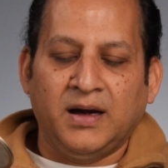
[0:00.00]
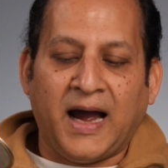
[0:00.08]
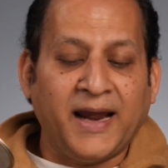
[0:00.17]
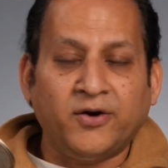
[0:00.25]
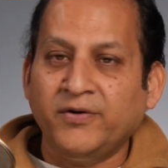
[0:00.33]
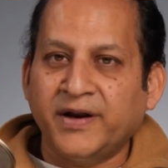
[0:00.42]

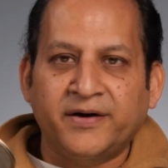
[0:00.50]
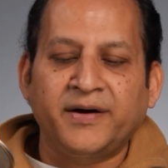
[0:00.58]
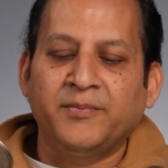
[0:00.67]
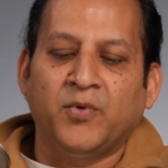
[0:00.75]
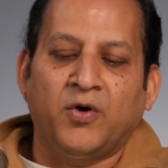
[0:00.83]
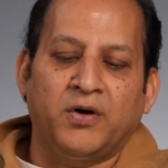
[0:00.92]
I couldn't
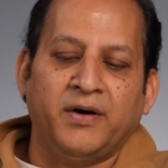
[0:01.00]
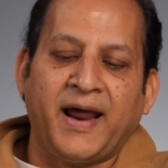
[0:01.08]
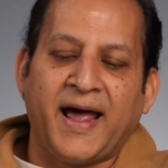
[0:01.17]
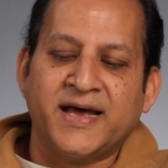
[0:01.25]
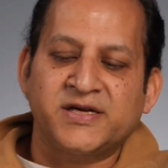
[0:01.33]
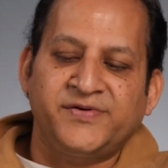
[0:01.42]
agree more,
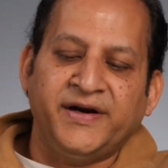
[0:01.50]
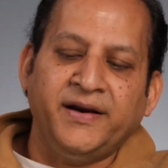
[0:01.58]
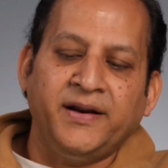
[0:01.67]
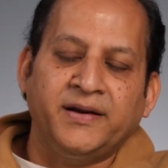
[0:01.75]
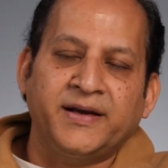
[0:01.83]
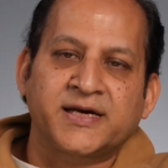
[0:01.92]
as
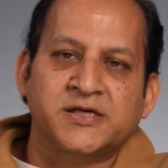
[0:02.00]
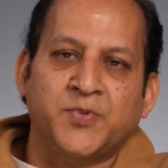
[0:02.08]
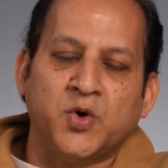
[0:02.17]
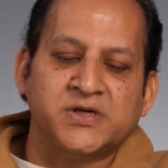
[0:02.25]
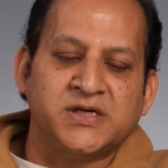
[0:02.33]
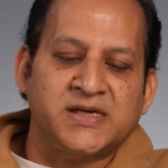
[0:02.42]
reading
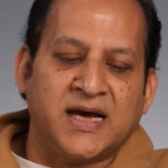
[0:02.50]
exposes